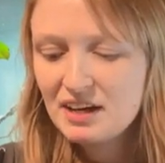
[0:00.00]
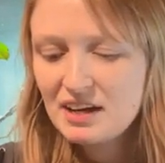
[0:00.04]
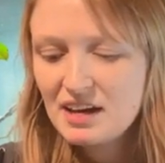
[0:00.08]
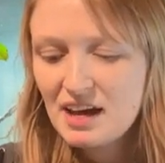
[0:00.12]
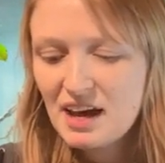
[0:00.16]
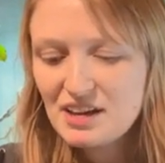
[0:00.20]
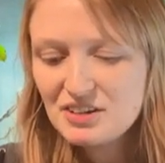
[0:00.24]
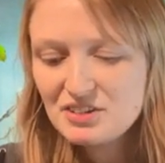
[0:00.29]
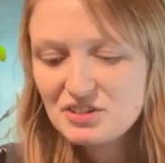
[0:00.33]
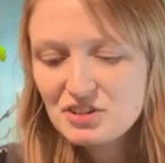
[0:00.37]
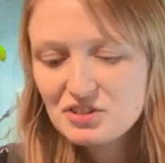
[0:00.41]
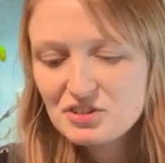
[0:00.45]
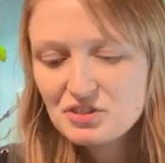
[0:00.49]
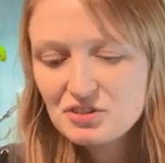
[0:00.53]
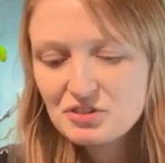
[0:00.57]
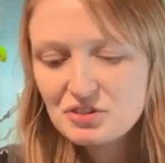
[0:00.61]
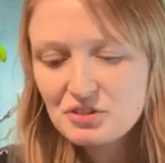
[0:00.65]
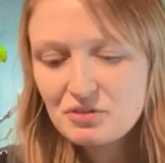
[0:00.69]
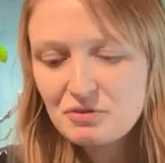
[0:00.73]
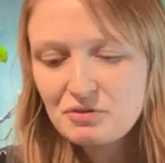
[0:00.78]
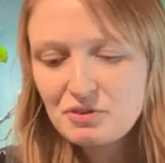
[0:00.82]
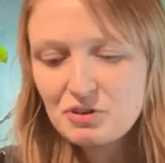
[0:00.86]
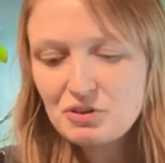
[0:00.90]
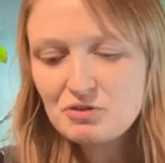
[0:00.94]
it's a sort
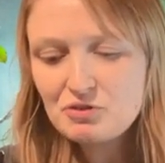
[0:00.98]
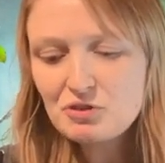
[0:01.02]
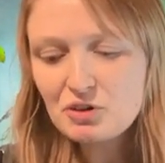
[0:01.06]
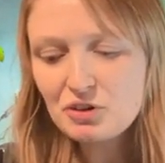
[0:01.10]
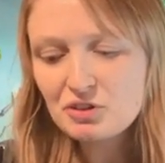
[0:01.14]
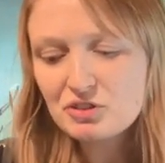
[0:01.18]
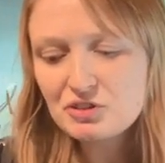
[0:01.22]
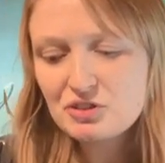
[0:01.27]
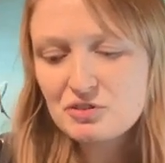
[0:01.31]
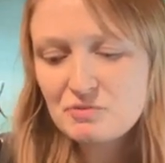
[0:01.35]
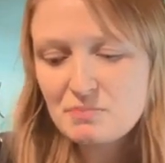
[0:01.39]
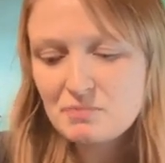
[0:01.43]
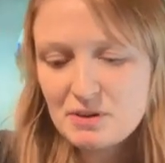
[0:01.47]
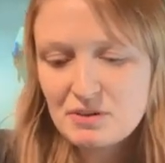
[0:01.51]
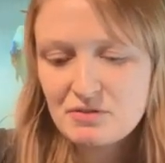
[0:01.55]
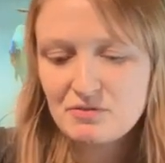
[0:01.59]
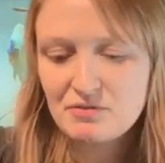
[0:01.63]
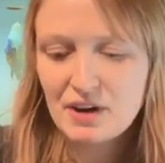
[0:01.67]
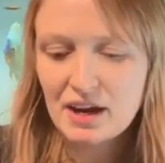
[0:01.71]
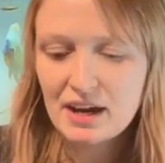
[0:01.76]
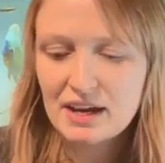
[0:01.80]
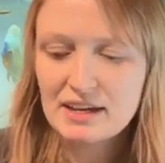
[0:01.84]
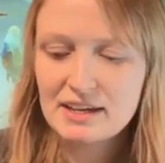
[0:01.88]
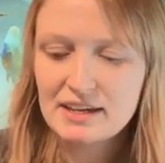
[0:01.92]
of, you've got to be
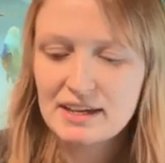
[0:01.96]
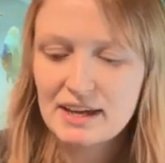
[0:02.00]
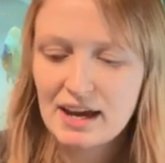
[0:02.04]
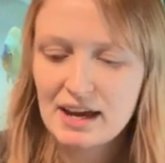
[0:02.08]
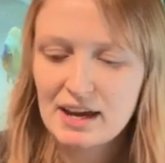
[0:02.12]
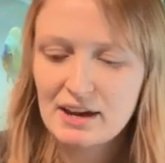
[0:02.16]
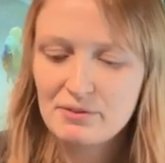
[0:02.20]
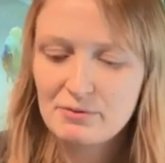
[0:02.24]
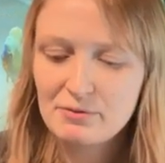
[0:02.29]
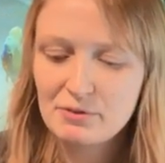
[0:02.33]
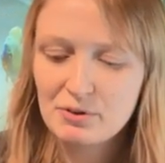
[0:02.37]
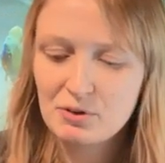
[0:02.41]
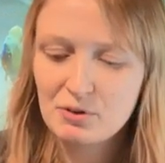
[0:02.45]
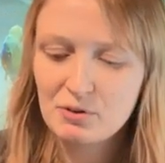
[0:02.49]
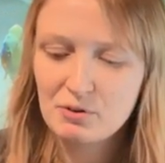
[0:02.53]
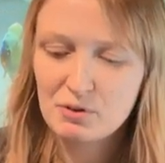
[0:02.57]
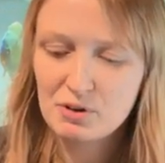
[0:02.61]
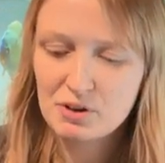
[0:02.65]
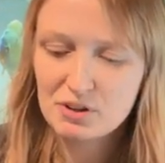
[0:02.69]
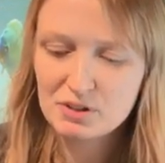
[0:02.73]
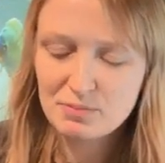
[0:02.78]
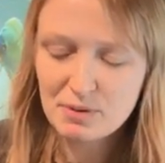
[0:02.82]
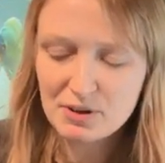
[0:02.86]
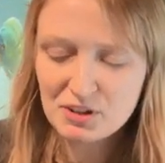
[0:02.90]
very careful,
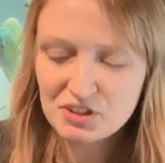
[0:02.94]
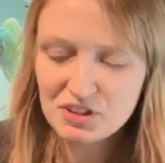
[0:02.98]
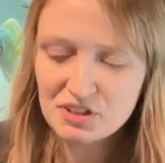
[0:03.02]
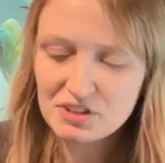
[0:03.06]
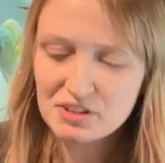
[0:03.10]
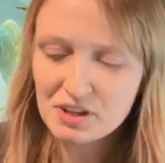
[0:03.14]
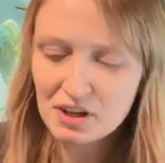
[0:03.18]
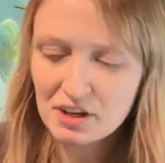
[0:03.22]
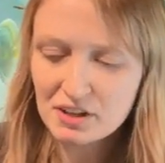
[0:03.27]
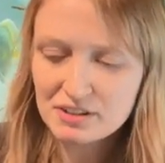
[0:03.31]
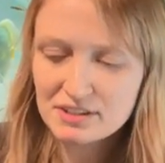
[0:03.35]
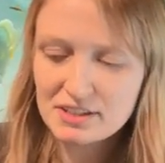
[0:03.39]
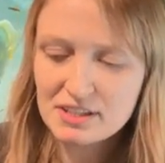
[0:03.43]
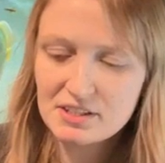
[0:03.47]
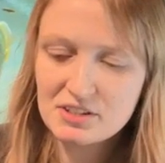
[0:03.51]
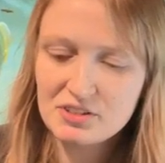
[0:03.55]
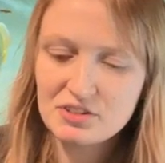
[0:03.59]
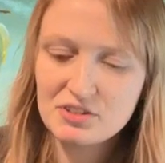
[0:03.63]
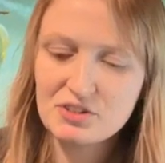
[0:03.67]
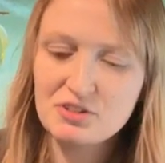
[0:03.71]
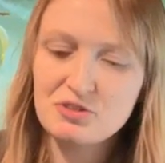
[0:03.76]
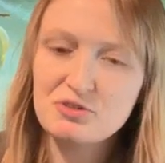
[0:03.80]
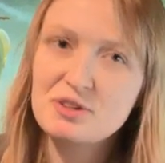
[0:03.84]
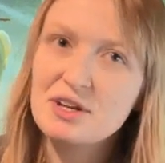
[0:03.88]
especially
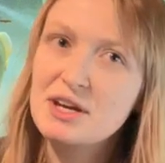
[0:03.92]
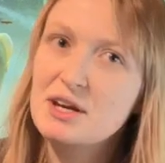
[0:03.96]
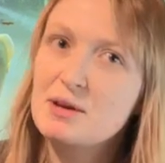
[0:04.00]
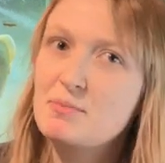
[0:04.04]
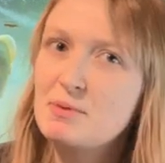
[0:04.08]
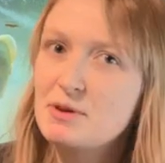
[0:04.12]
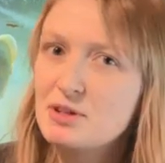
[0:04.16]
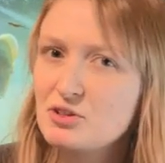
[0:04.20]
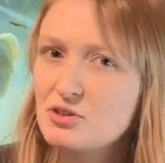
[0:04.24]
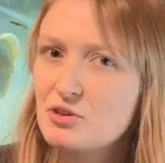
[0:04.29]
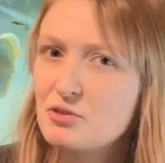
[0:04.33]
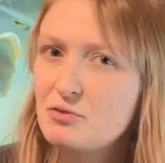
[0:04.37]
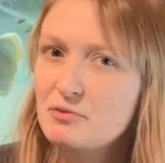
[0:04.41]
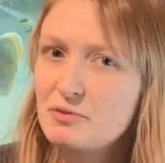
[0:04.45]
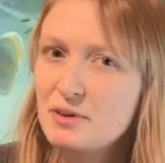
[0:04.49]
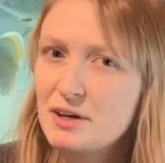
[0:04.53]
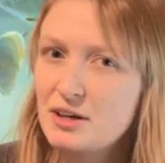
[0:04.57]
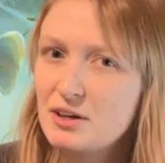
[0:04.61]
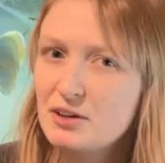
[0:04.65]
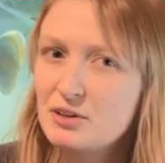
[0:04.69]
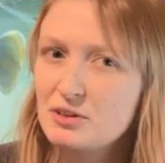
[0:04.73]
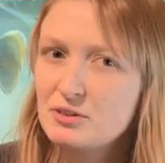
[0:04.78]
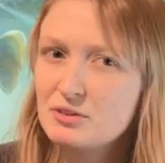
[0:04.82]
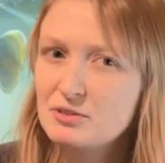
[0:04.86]
scientists, you keep in your
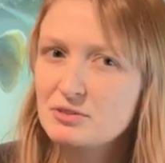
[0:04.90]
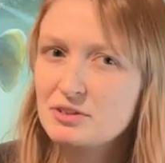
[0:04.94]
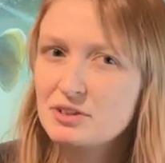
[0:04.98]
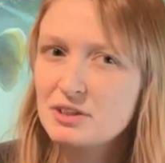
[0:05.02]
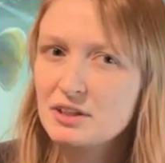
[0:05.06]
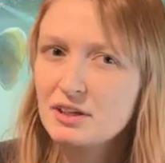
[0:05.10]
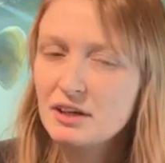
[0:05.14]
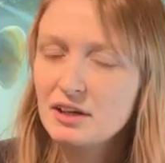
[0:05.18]
field.